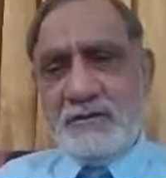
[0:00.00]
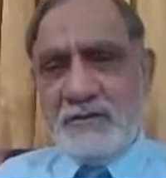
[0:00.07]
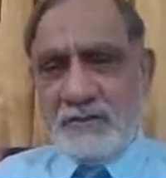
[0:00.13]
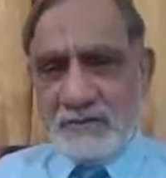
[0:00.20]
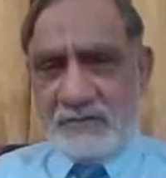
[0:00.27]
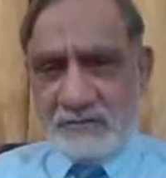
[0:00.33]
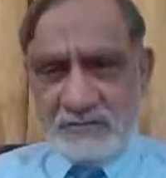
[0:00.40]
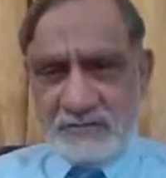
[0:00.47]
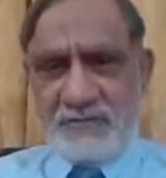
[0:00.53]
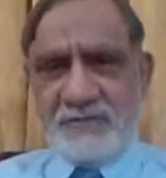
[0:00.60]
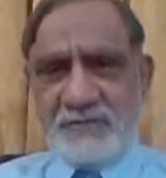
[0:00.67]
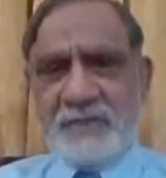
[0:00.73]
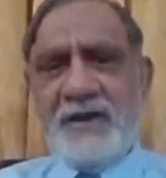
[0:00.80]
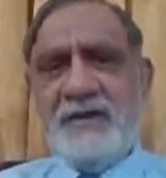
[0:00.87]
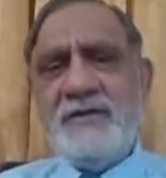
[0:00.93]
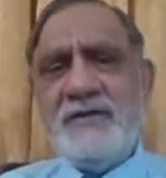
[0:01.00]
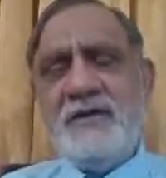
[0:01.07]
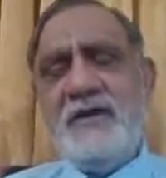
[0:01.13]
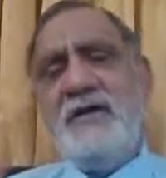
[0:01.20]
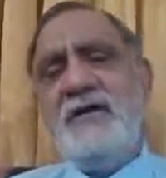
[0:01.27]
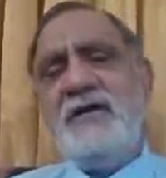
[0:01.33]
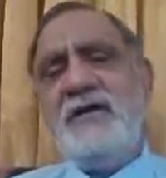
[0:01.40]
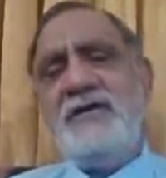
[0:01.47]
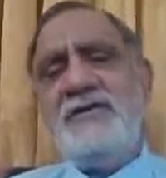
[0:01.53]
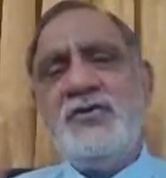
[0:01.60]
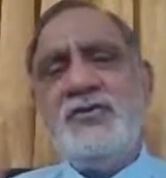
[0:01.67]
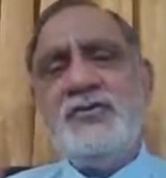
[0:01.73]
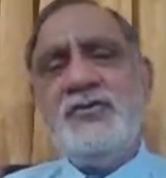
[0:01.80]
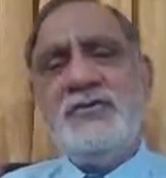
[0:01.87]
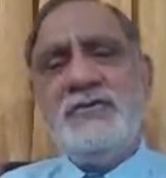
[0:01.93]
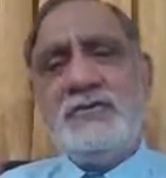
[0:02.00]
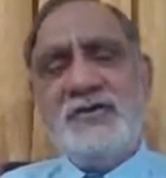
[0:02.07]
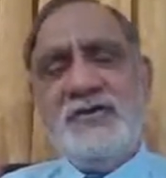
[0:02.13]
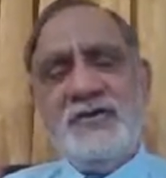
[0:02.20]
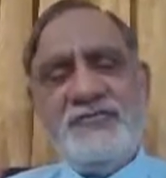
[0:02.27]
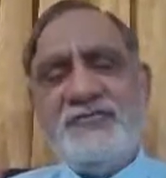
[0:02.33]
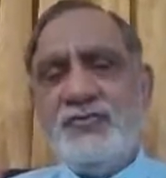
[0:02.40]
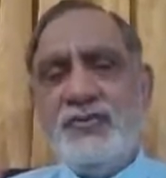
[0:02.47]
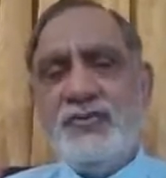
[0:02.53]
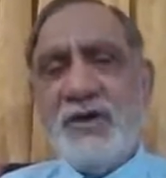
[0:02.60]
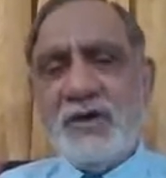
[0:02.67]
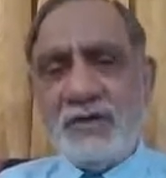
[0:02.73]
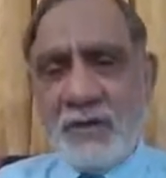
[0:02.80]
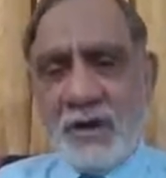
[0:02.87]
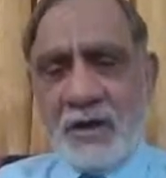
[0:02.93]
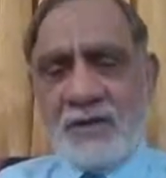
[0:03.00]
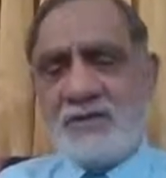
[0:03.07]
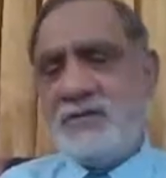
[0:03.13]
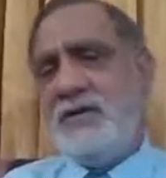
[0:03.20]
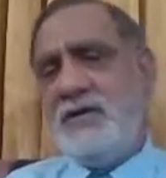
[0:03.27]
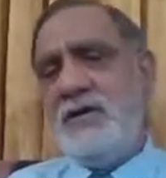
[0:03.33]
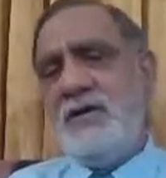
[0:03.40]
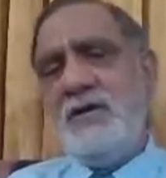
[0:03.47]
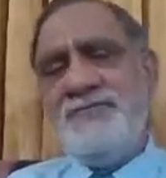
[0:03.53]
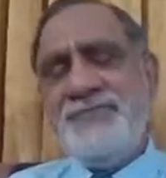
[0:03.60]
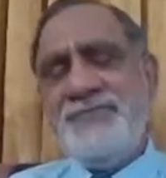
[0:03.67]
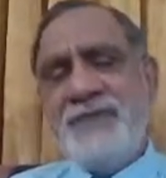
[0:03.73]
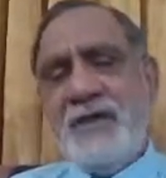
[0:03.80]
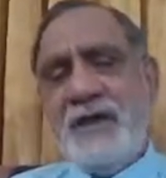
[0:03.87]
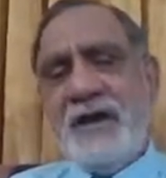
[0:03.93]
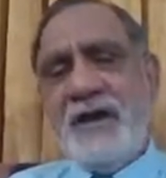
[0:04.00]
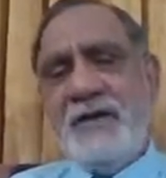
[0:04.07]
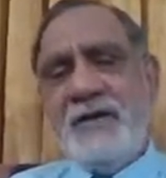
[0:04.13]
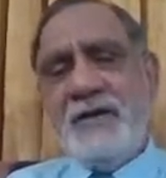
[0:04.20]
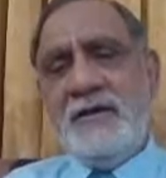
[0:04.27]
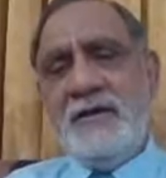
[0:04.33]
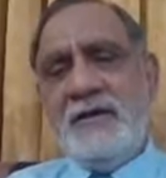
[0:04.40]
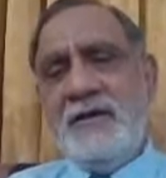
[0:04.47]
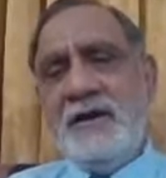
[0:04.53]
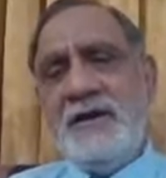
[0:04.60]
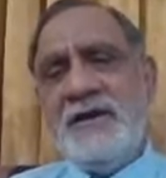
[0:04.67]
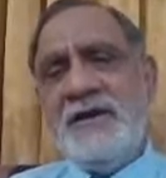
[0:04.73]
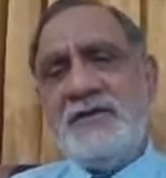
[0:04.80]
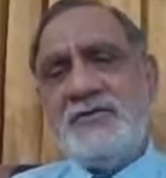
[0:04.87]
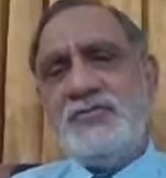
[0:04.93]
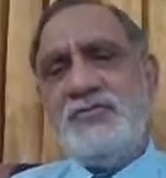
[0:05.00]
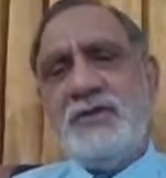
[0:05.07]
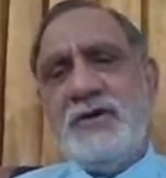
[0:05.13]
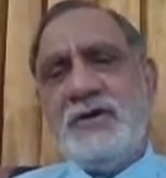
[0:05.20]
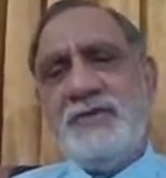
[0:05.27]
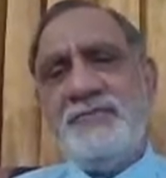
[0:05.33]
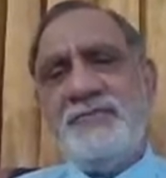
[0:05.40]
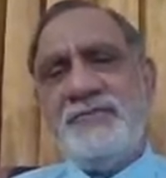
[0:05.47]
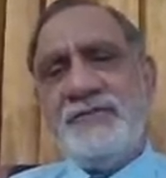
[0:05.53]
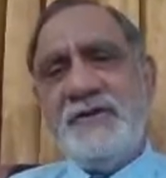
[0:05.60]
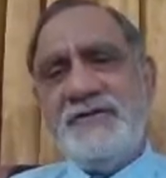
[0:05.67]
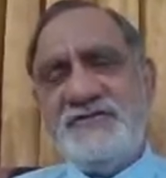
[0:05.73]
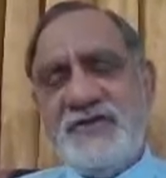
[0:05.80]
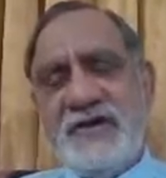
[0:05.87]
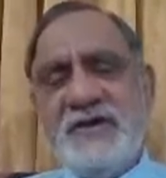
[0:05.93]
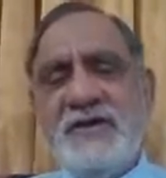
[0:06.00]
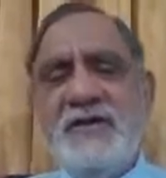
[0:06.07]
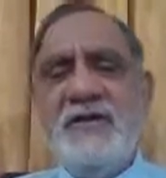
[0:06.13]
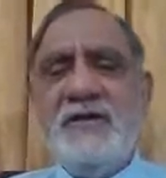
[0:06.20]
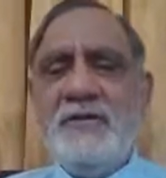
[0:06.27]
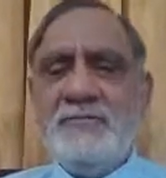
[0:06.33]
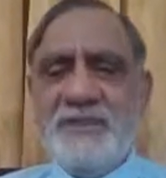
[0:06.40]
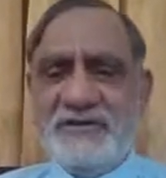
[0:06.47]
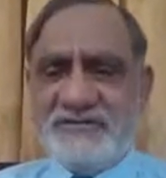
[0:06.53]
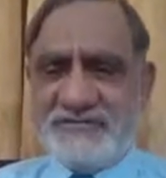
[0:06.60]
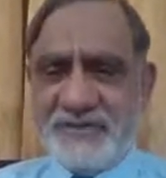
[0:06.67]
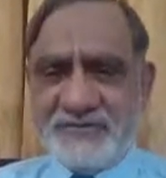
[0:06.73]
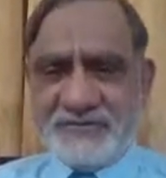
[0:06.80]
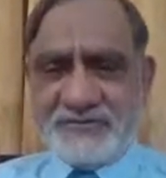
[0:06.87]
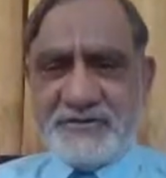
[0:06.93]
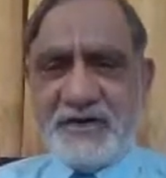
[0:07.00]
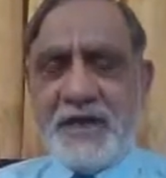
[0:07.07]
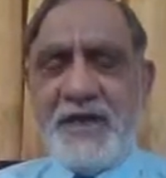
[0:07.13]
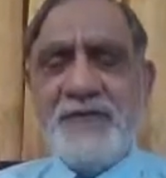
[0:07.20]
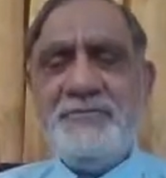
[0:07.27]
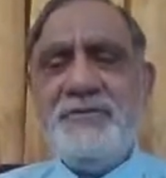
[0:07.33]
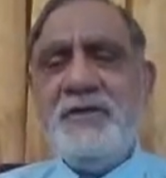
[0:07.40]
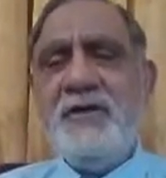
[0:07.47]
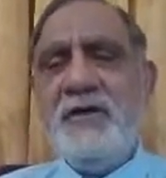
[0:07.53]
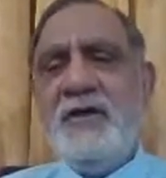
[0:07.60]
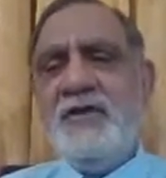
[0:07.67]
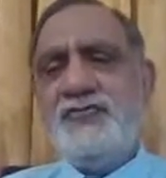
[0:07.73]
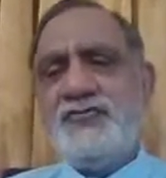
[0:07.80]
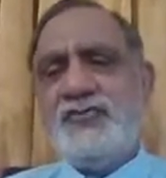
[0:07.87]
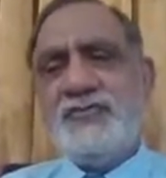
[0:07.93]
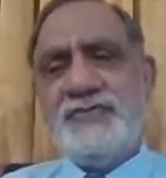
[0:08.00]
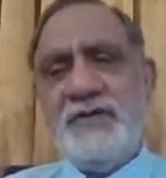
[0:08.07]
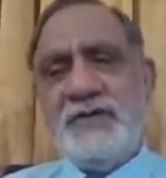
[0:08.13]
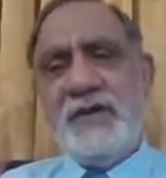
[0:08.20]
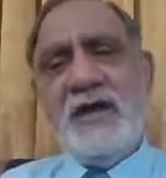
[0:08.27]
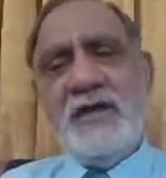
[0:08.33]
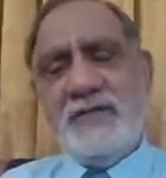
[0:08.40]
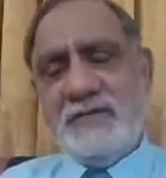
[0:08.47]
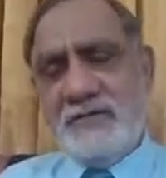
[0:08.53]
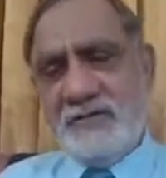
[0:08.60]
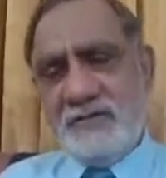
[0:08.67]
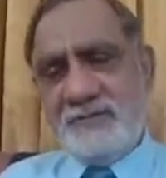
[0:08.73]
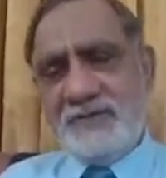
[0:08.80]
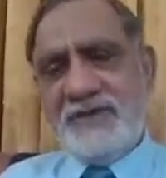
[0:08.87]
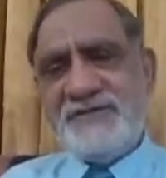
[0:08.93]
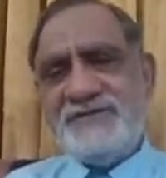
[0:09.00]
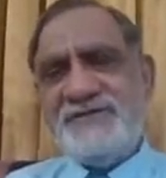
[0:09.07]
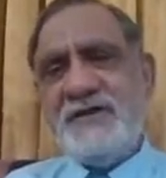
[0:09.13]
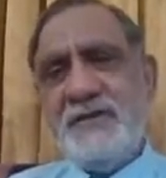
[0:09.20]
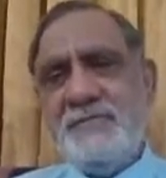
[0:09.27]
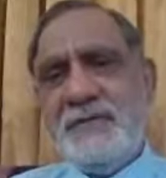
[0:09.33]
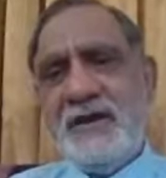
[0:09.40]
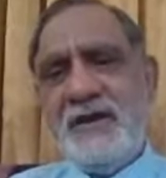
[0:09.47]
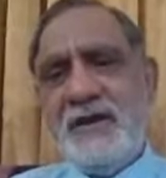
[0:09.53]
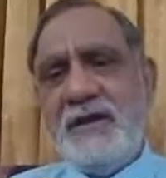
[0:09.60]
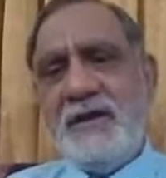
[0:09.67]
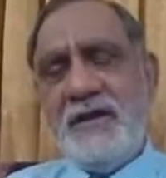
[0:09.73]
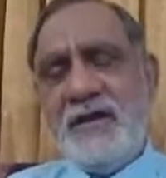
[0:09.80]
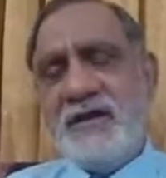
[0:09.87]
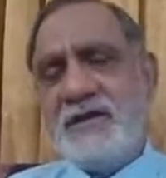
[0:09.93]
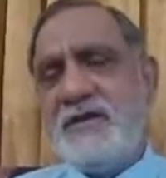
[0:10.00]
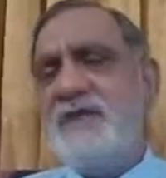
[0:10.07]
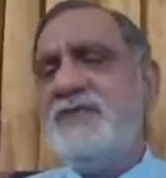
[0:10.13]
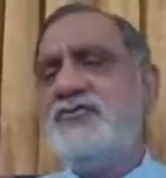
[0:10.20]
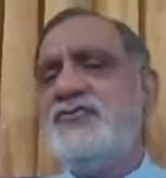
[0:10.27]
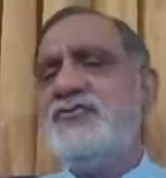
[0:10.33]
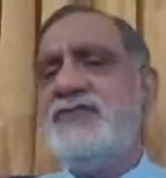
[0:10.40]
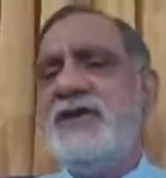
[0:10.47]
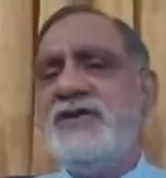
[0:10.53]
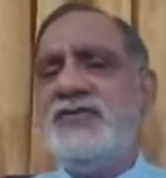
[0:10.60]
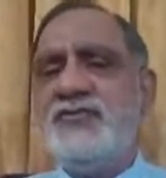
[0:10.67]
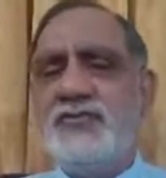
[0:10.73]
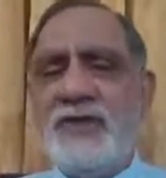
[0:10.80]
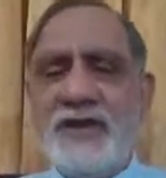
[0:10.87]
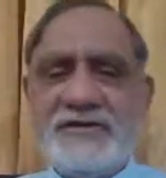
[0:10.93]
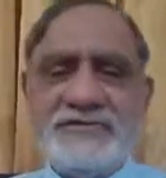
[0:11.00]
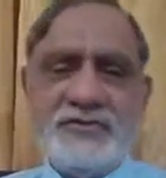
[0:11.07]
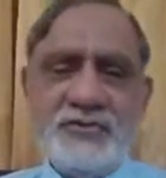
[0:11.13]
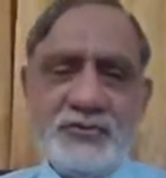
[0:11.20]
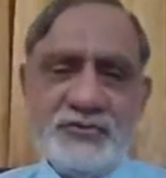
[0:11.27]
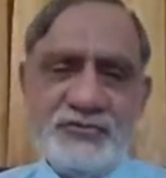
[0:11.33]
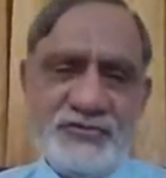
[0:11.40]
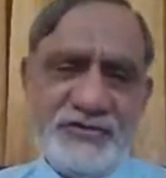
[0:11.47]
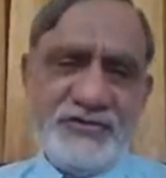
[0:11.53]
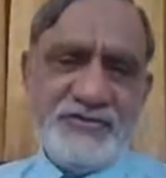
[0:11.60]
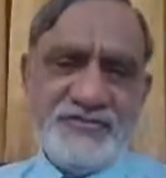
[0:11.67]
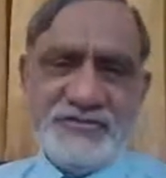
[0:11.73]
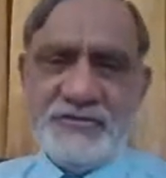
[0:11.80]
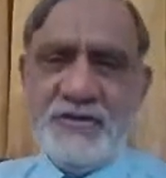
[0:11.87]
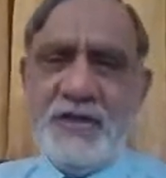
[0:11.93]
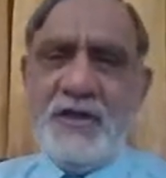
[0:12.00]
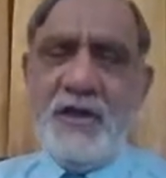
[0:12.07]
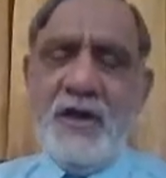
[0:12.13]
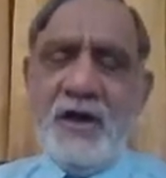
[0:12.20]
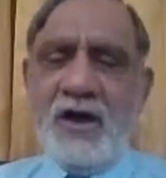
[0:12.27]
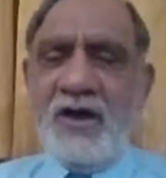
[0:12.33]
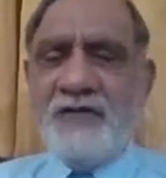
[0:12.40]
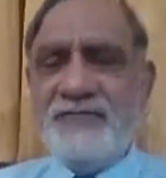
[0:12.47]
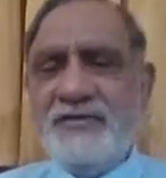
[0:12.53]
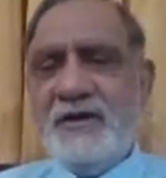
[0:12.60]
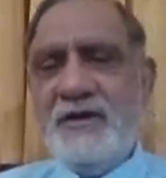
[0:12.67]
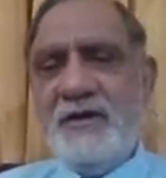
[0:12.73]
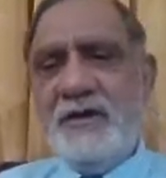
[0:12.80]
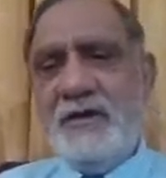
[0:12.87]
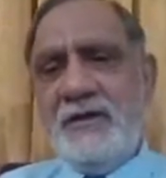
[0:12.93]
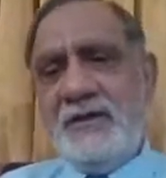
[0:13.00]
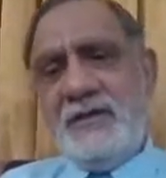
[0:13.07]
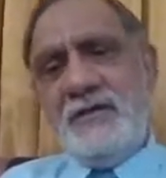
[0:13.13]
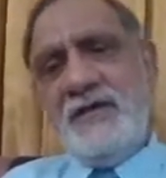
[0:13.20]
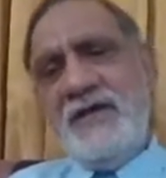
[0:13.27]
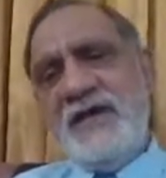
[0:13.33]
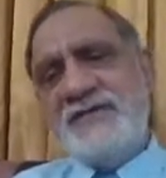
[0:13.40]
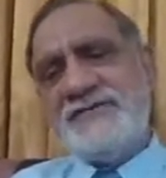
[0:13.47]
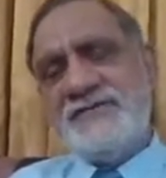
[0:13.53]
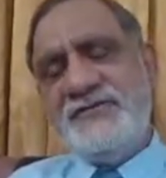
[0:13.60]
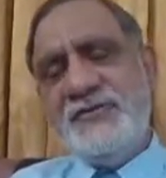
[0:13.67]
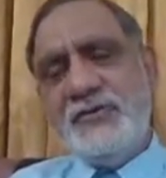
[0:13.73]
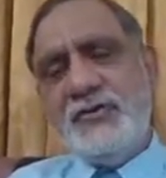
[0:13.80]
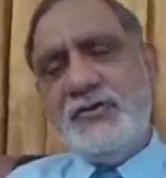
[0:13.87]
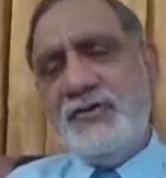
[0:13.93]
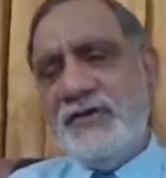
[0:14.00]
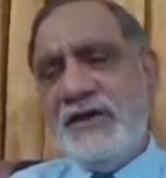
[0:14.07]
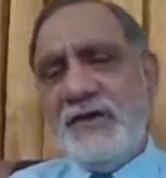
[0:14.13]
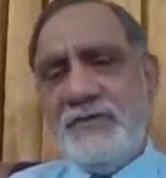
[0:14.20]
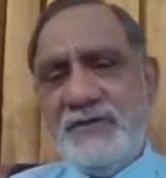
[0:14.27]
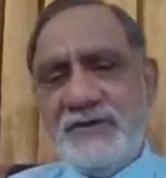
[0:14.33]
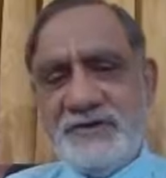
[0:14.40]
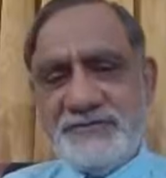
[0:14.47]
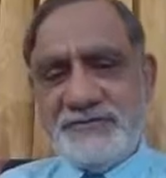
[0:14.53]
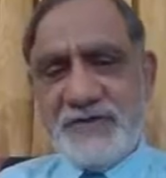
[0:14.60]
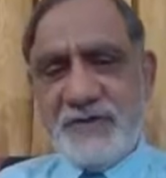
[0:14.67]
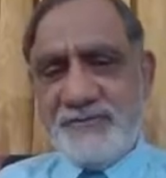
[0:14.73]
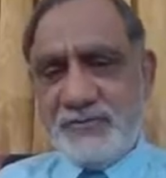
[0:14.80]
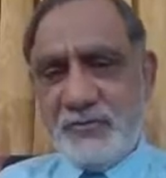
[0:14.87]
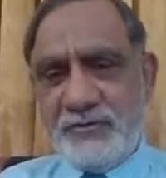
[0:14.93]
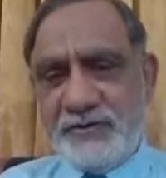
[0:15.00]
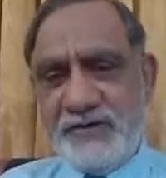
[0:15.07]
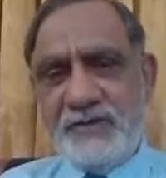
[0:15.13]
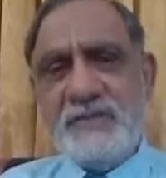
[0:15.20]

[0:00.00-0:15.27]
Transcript: Remain tuned. If you are not added to the channel, please subscribe so that and press the bell icon so that you get the notification of the next video whenever it is uploaded.